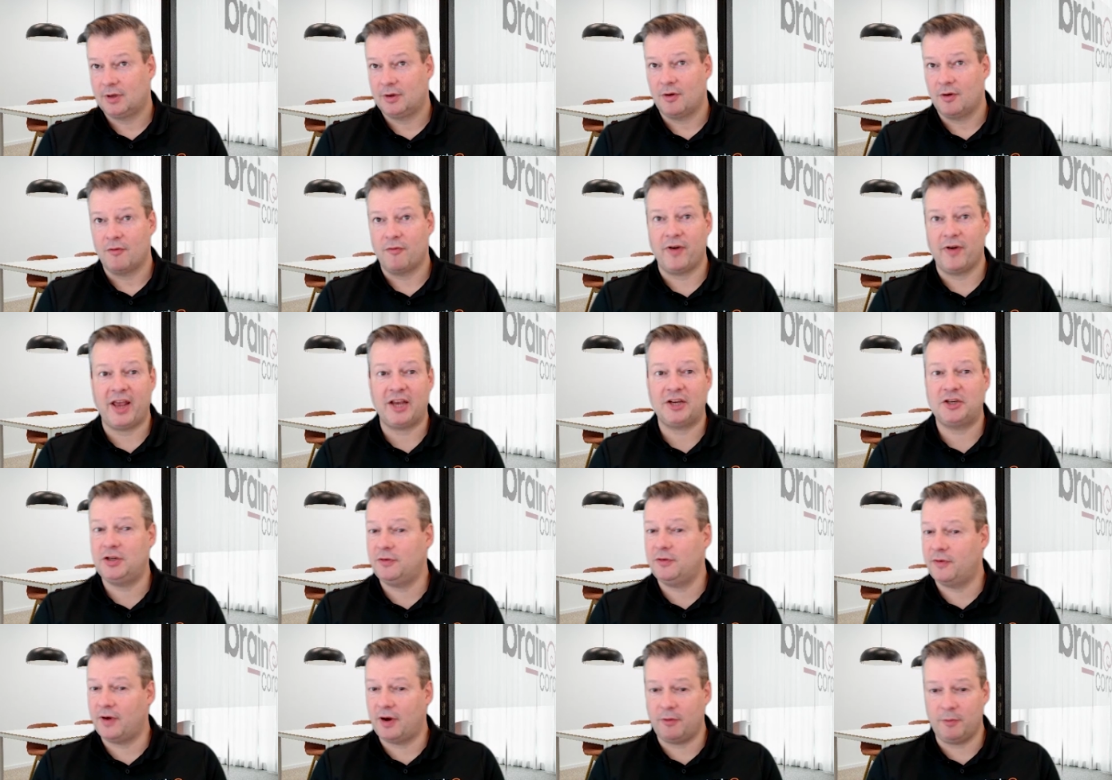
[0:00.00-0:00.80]

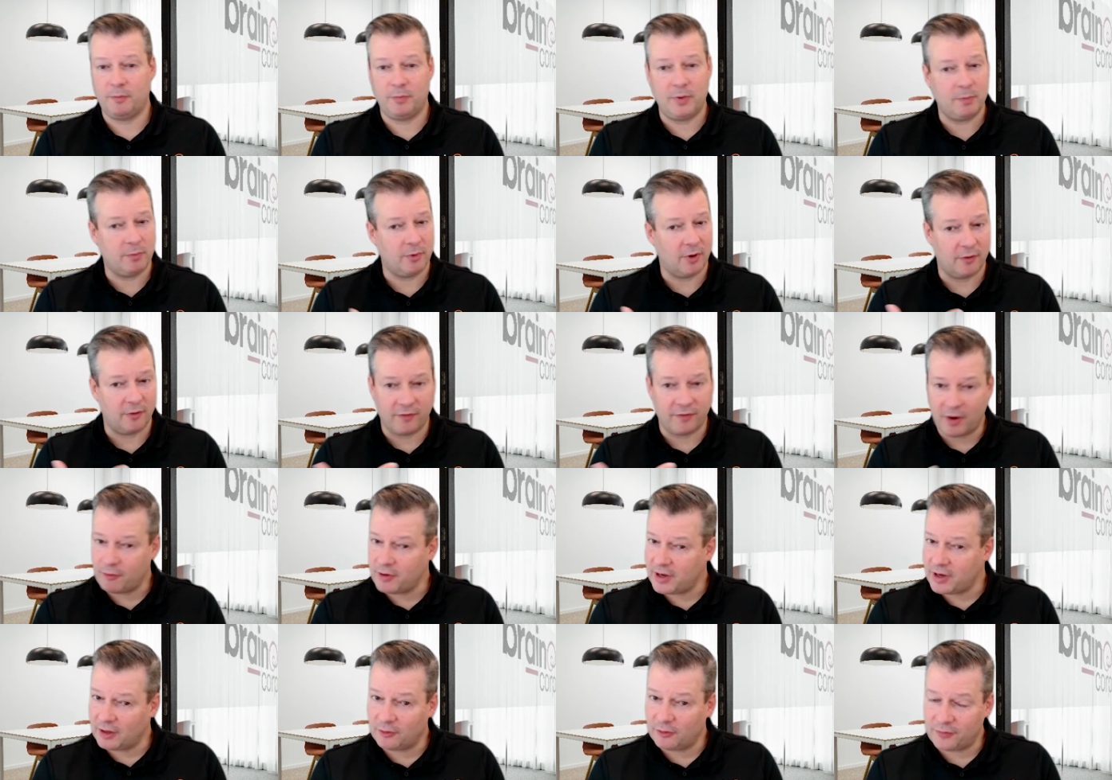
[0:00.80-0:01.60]
flashy, people are
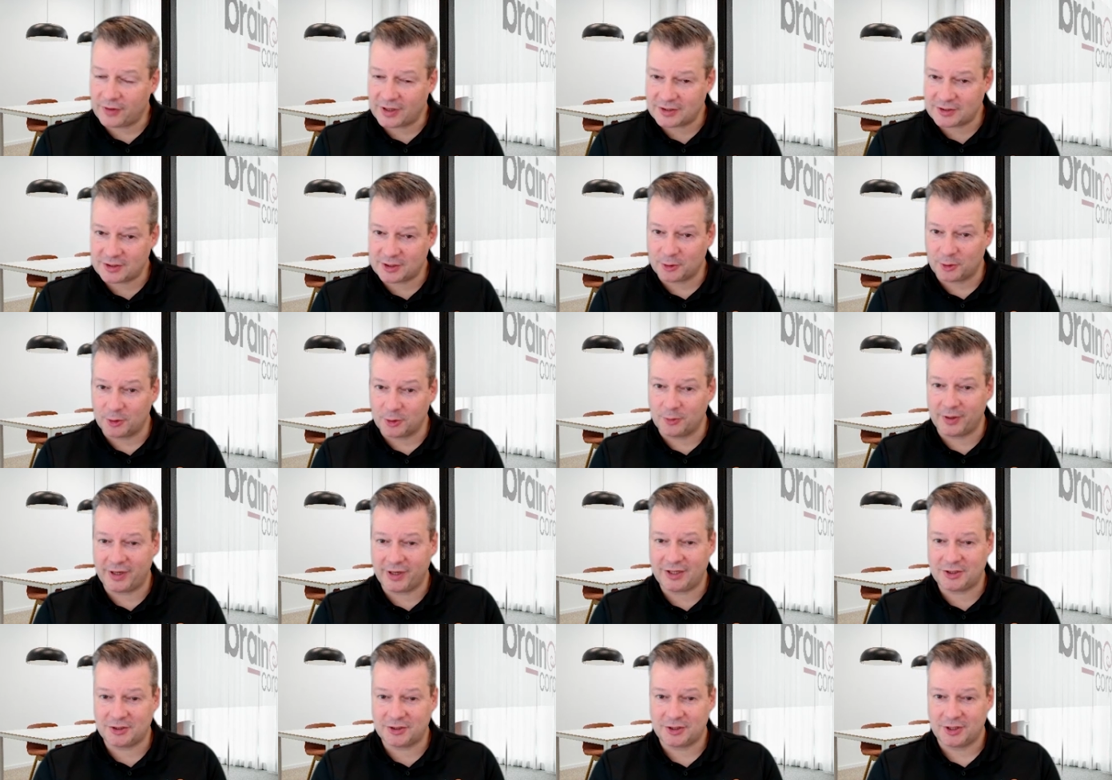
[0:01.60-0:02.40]
very interested
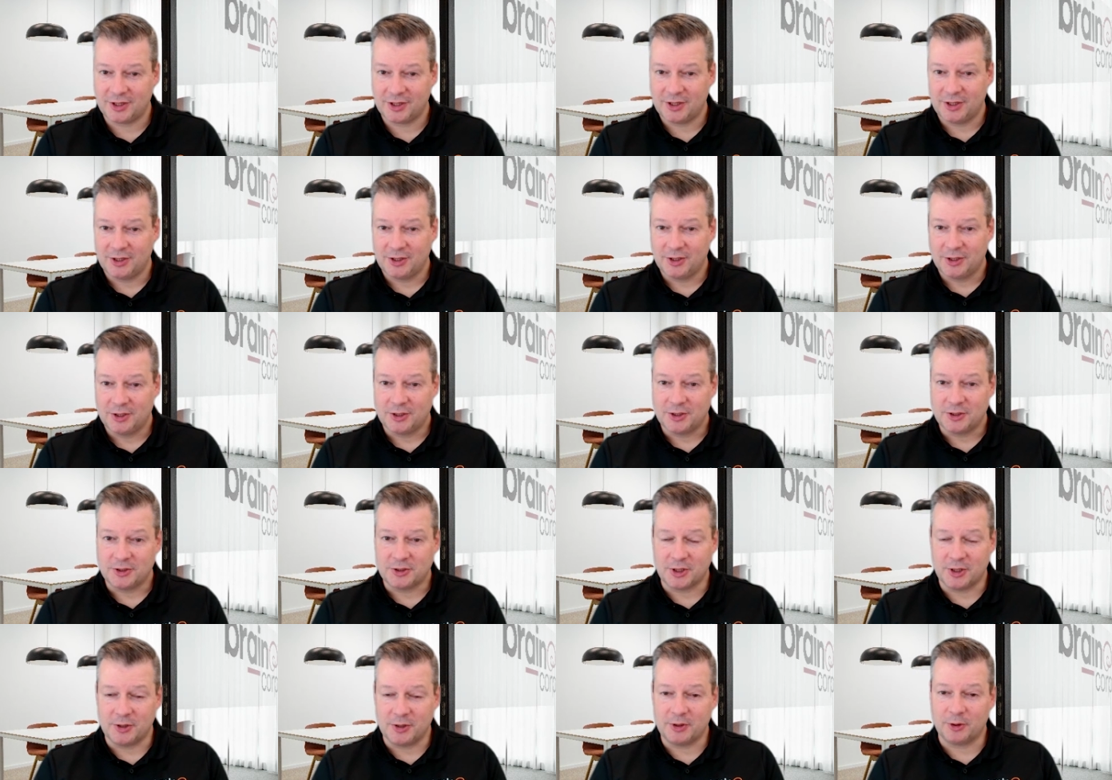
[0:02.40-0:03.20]
always.
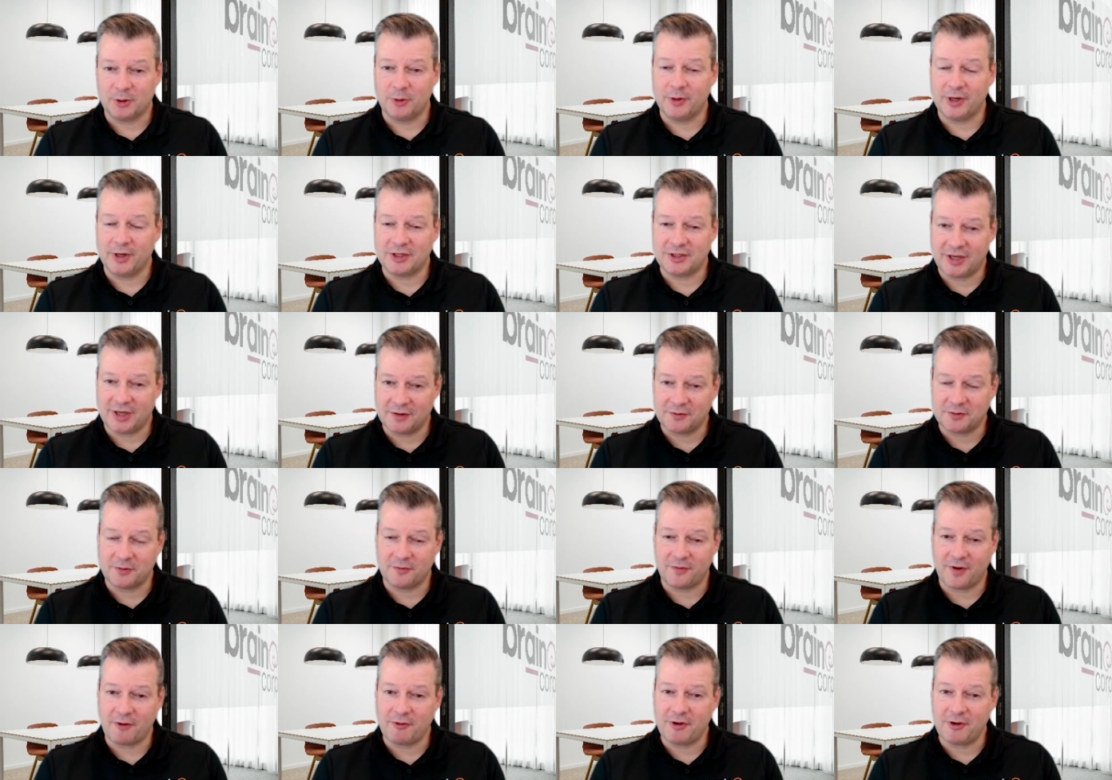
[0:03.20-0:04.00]
So it always
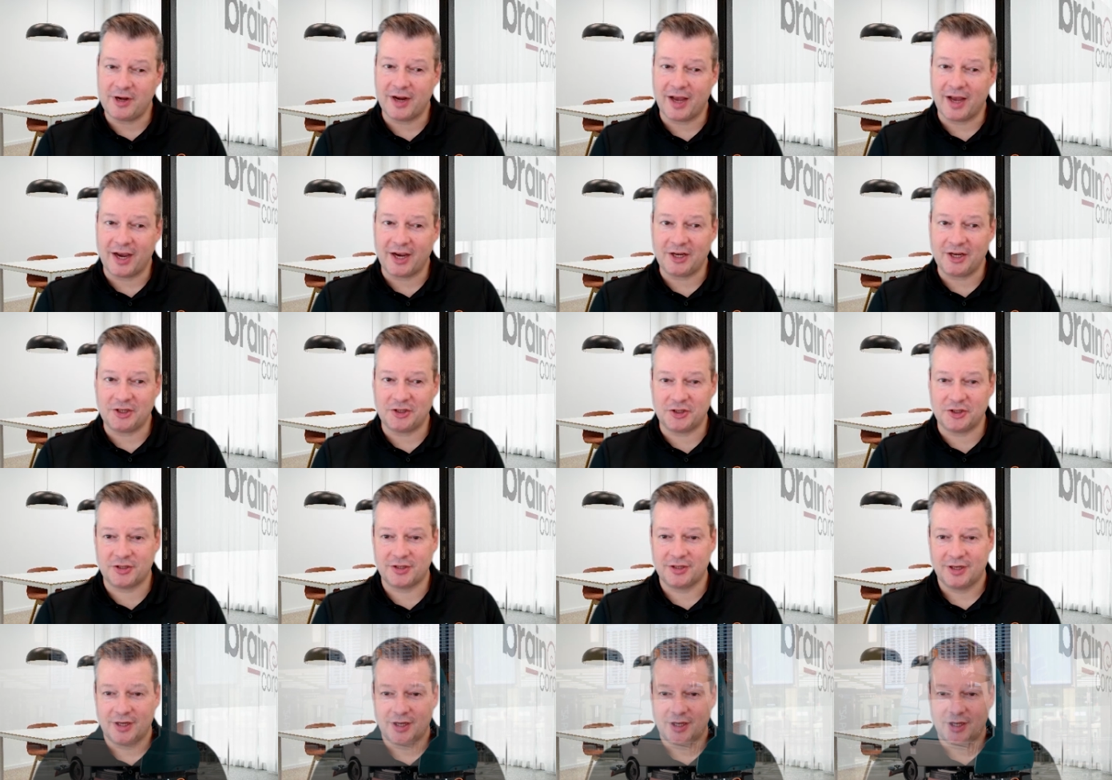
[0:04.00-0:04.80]
gives a very
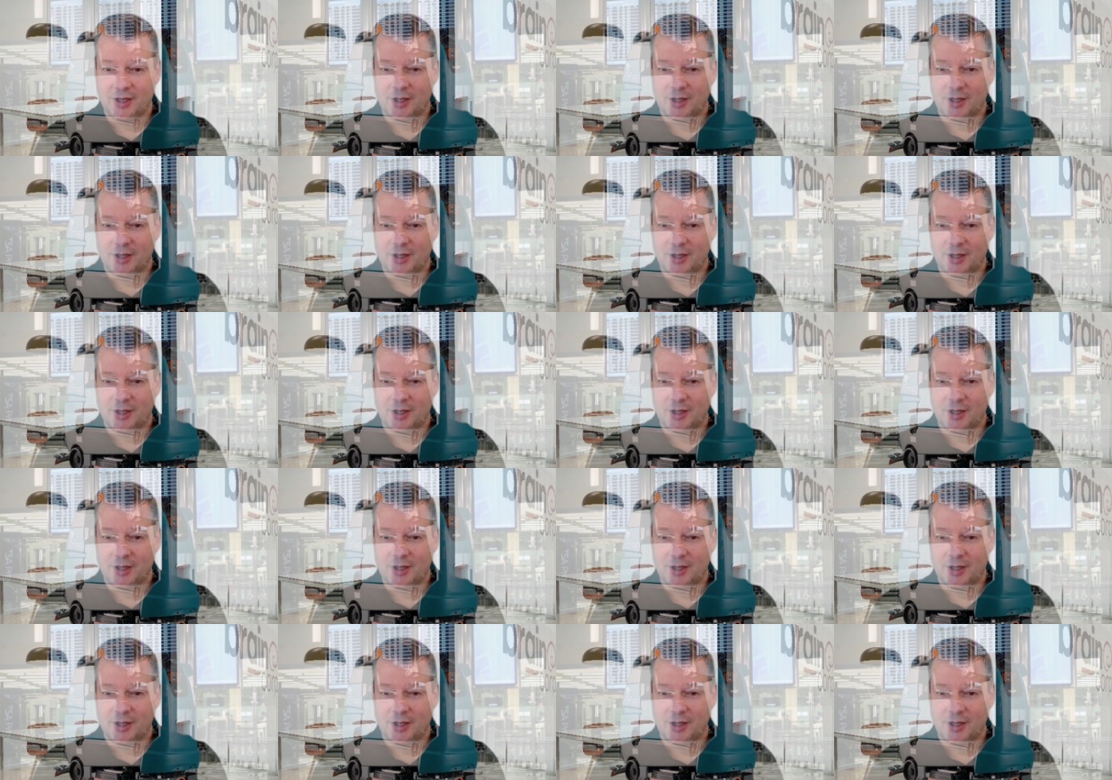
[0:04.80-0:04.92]
nice